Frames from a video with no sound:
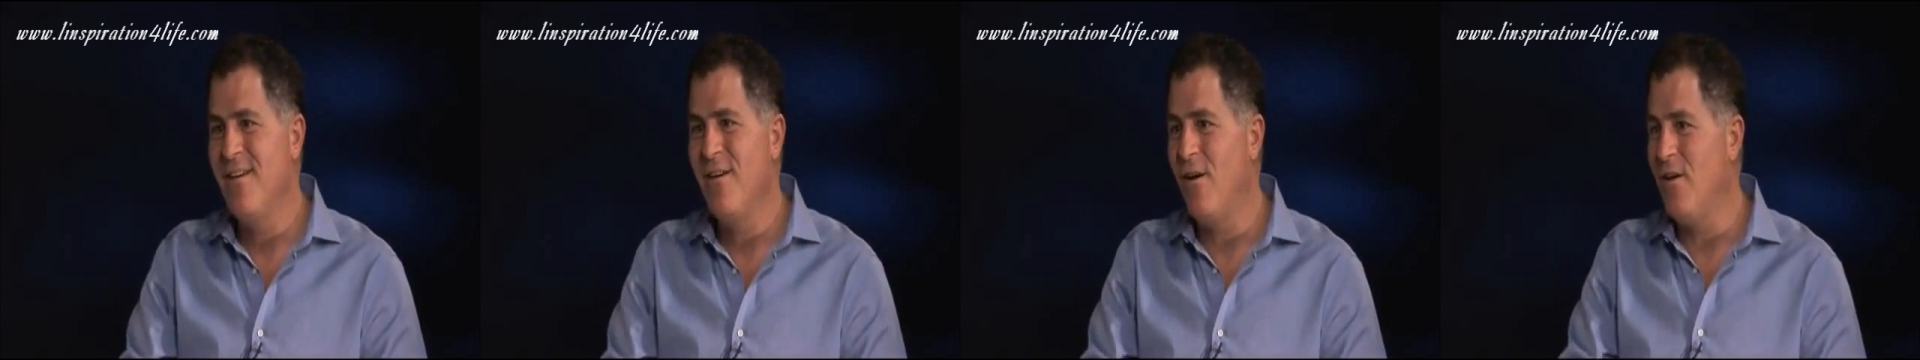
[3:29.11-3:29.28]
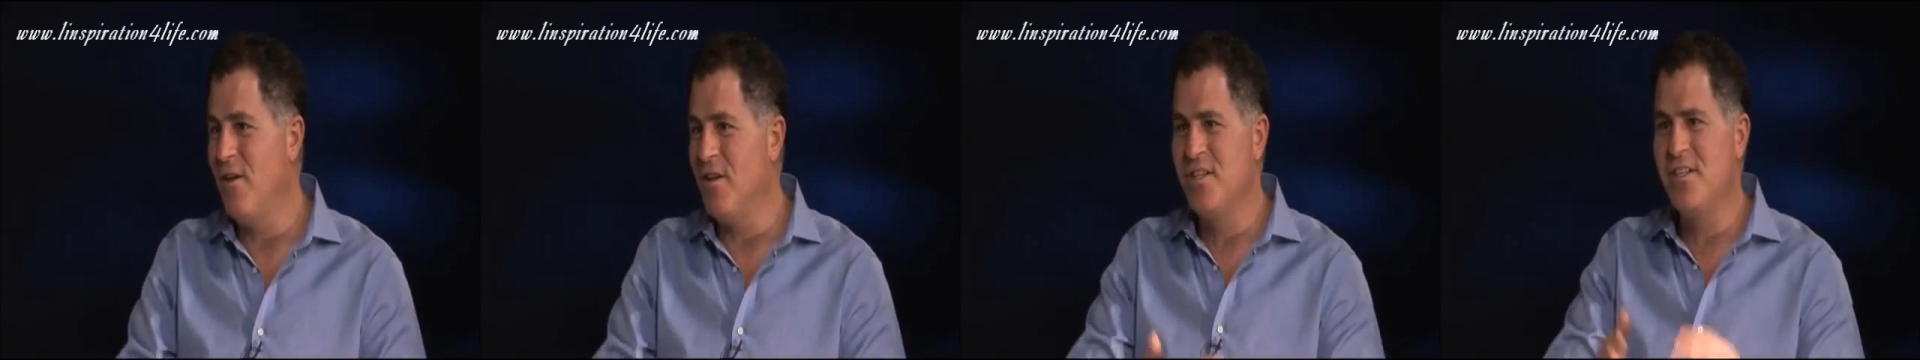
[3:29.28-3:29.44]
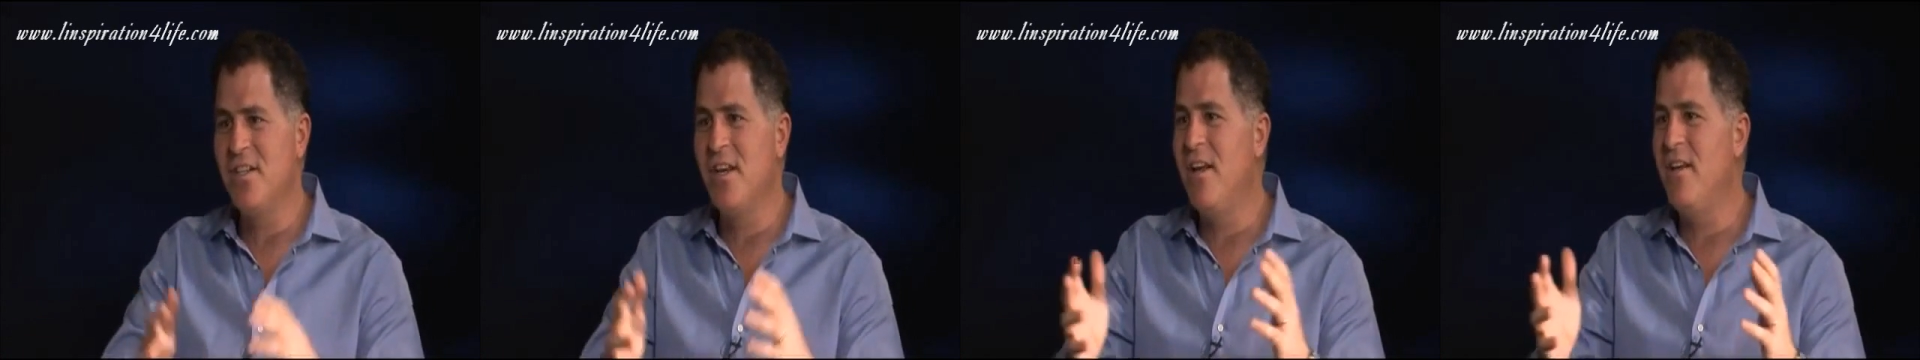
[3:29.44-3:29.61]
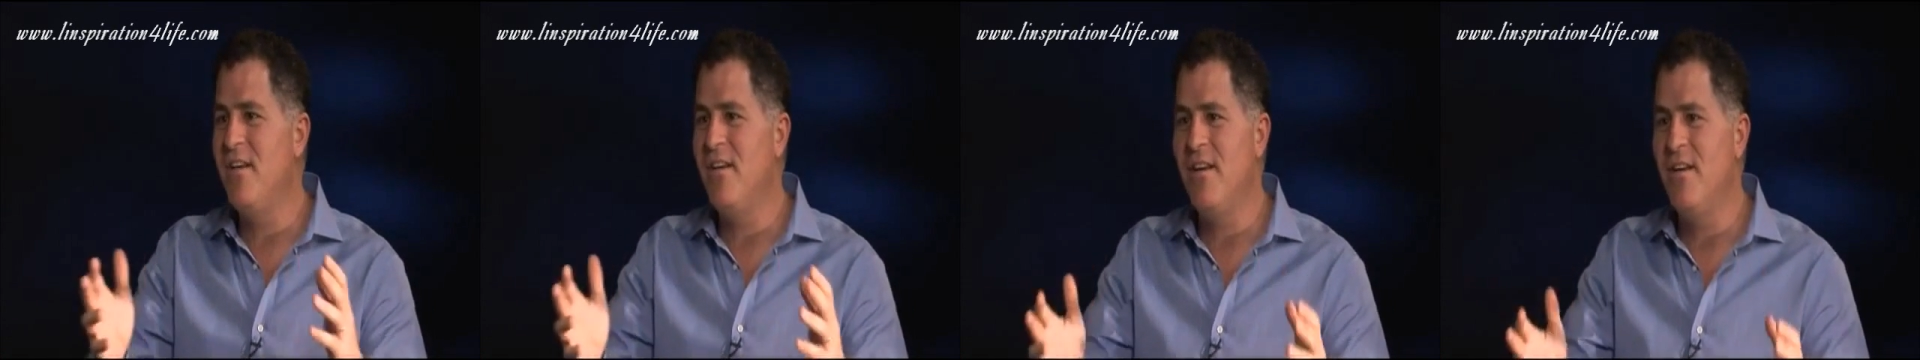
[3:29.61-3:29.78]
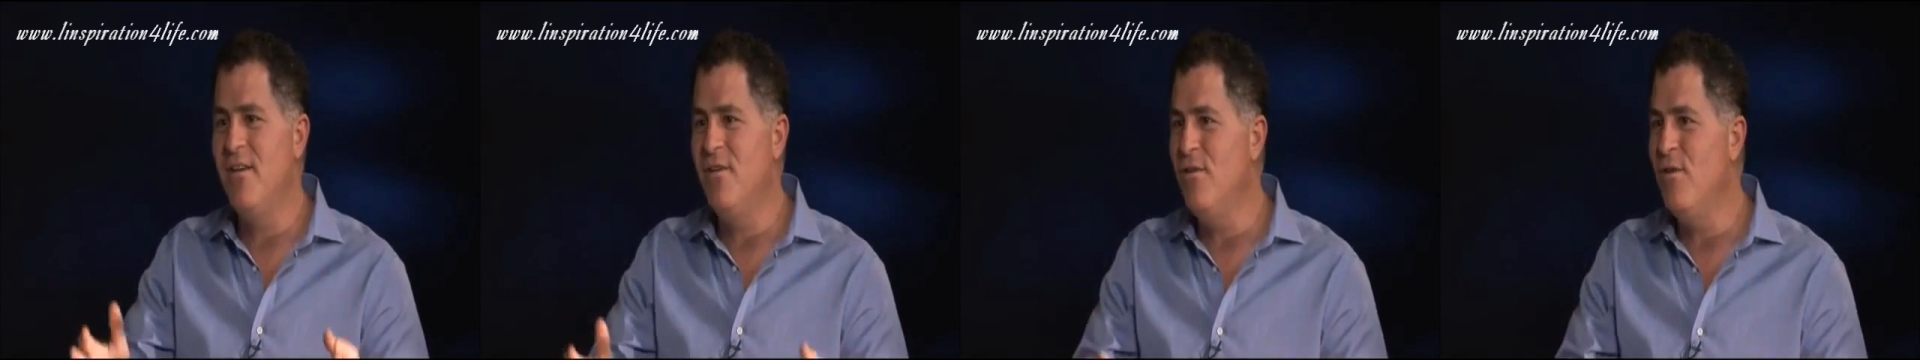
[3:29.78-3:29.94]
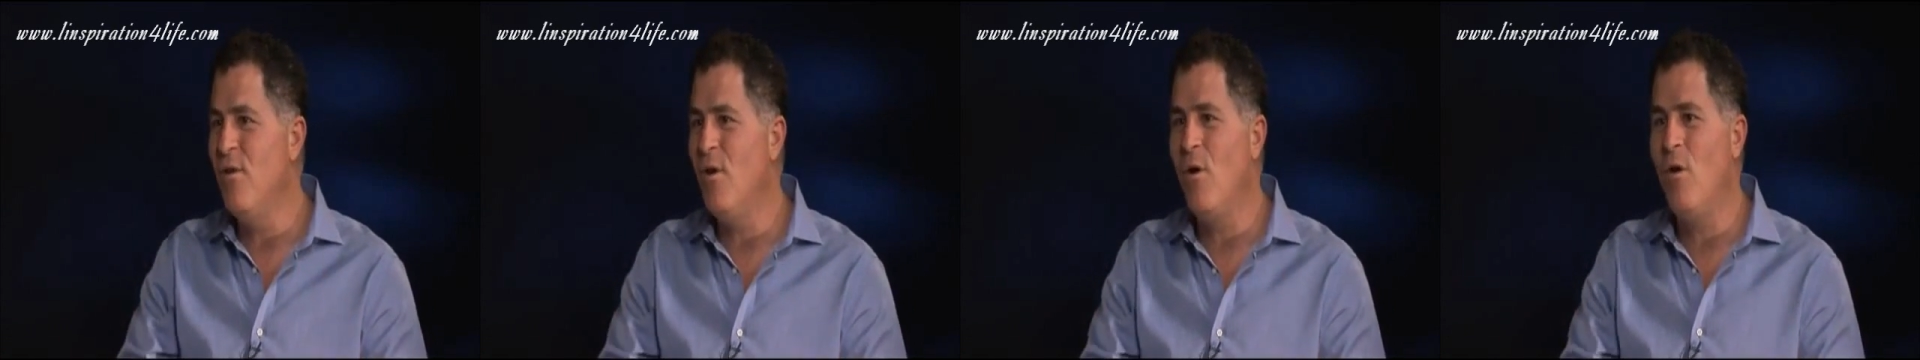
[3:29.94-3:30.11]
All of a
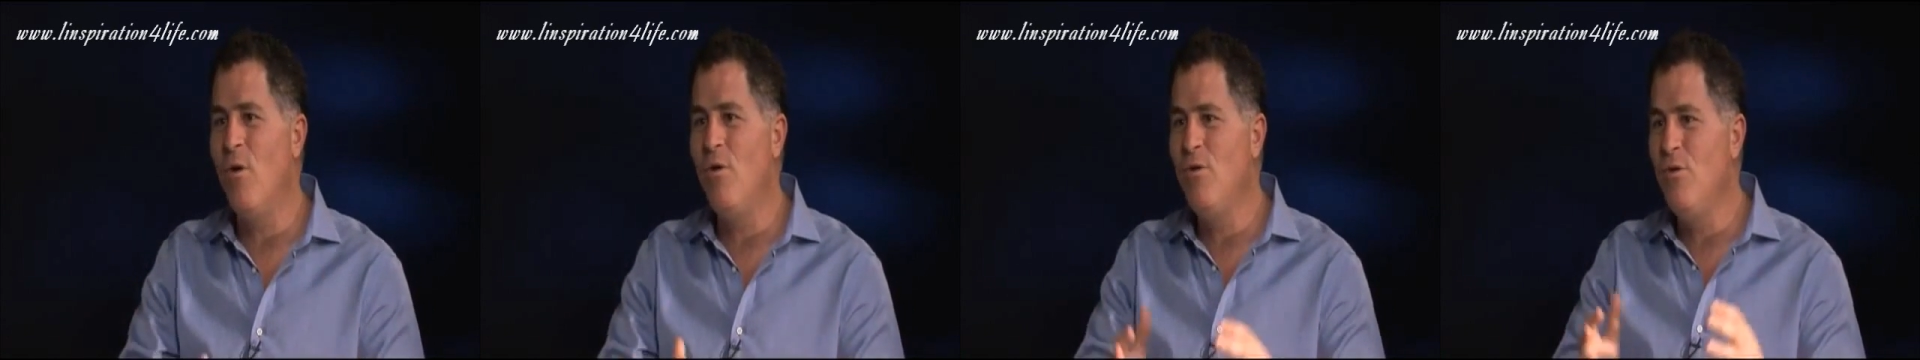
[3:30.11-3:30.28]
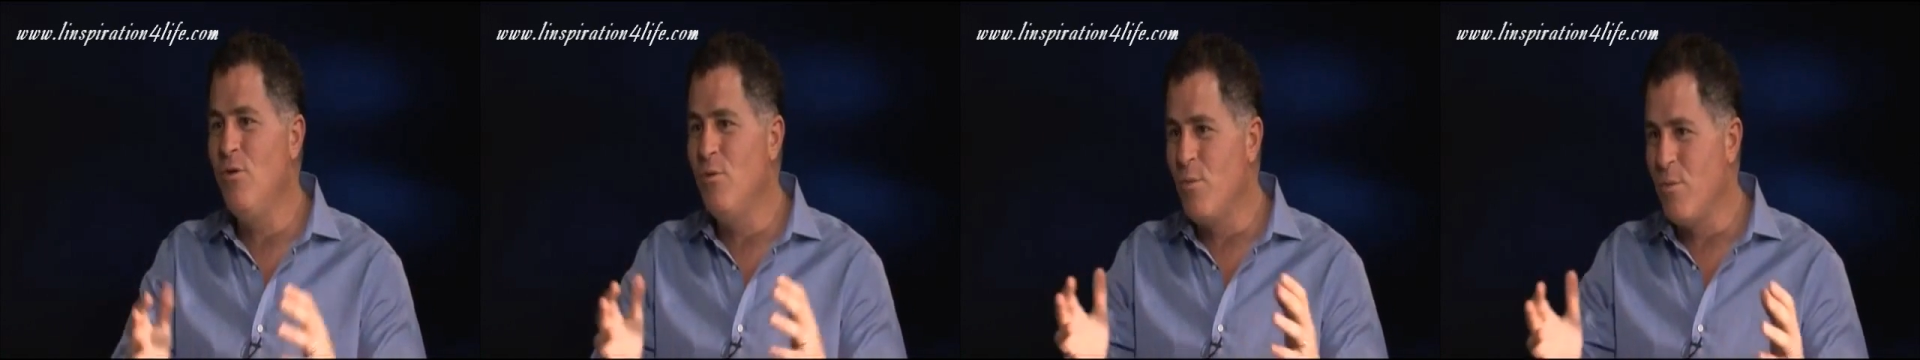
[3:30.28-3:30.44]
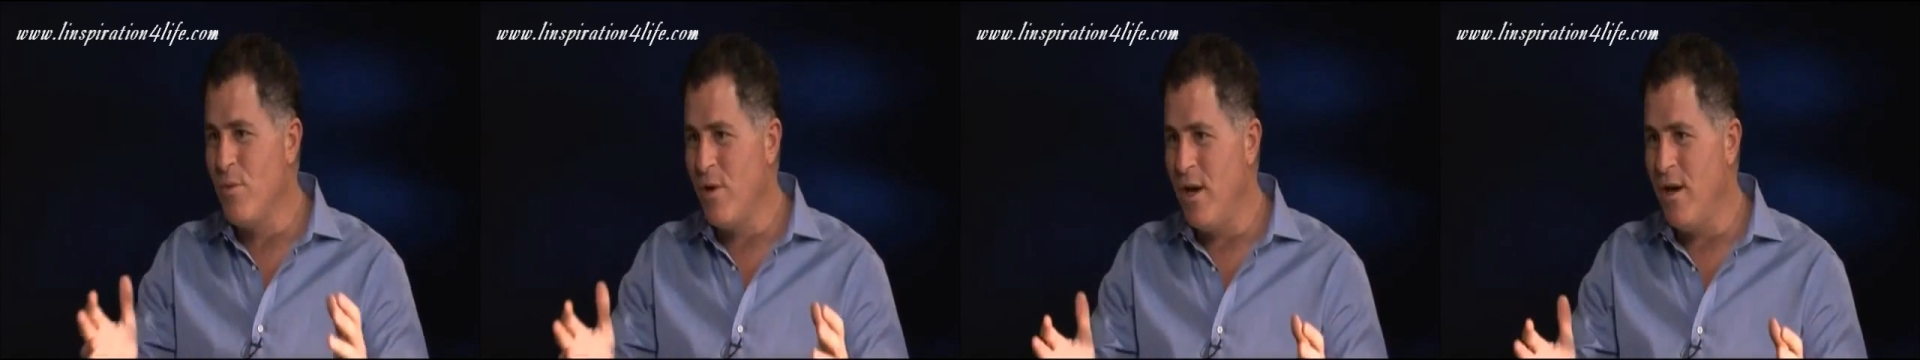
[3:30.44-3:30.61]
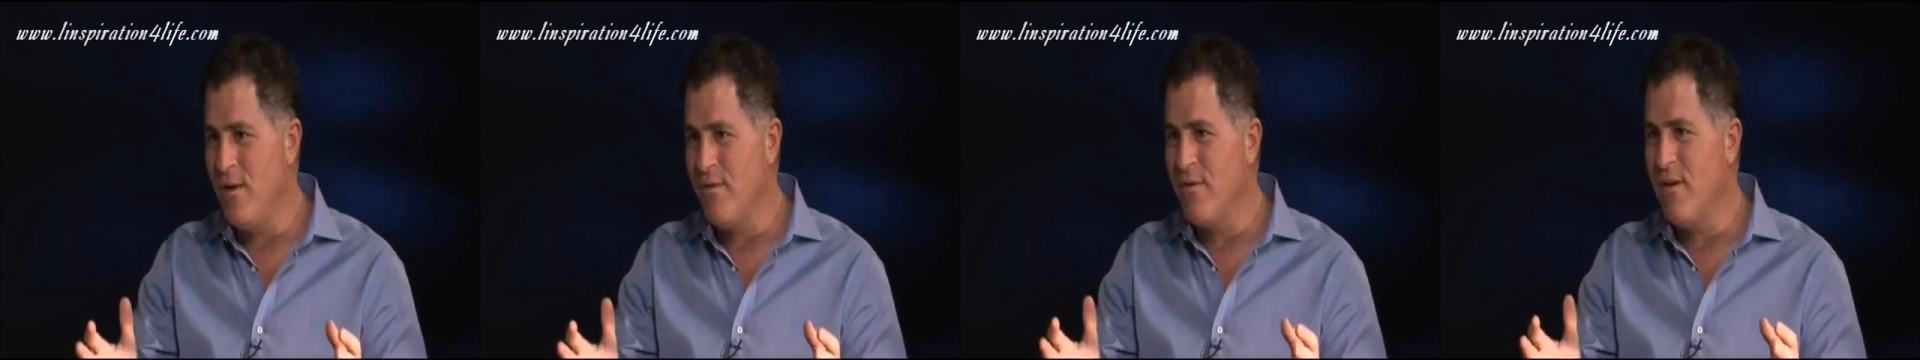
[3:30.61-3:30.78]
sudden, a whole new breed